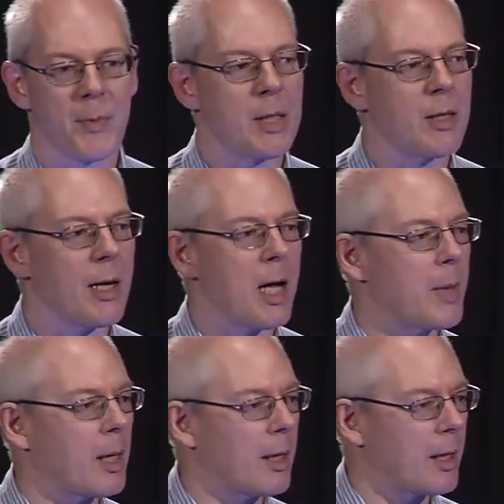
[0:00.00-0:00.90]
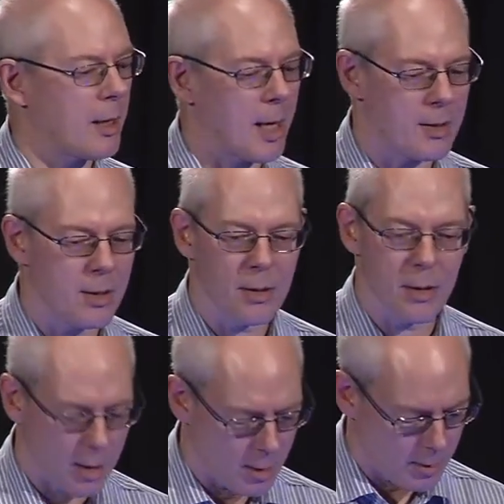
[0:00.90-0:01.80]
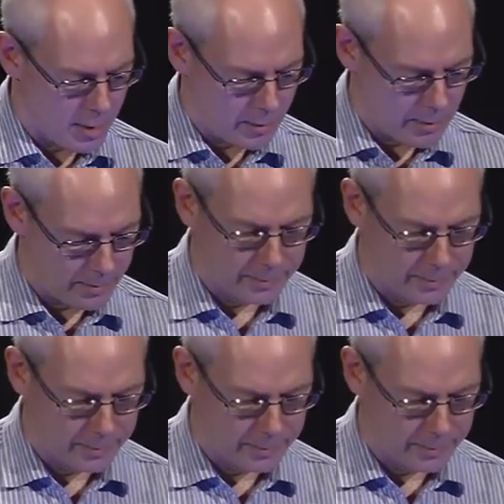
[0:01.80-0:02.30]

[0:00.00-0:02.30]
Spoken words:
be dynamically connected to the Go code.